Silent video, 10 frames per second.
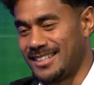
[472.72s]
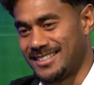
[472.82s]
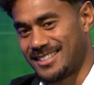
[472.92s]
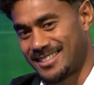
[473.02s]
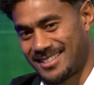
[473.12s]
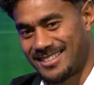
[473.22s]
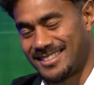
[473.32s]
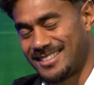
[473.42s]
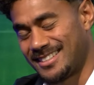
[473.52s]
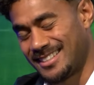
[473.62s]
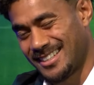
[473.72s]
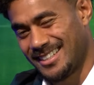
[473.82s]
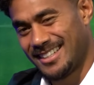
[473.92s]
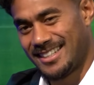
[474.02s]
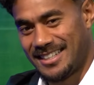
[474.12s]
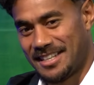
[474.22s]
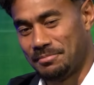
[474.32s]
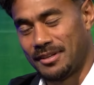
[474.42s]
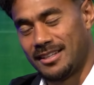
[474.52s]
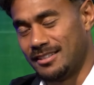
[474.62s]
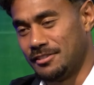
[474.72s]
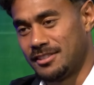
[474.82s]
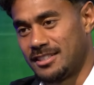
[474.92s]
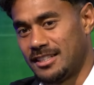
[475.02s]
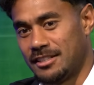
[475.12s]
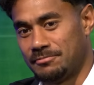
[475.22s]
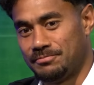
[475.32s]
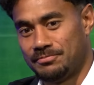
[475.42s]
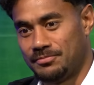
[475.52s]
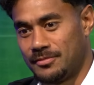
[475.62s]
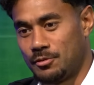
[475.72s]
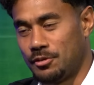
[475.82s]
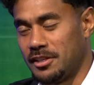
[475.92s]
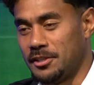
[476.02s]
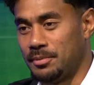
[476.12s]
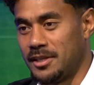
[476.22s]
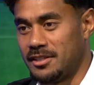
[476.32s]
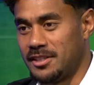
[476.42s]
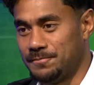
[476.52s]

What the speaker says: It's just, but honestly, quality player. Eh?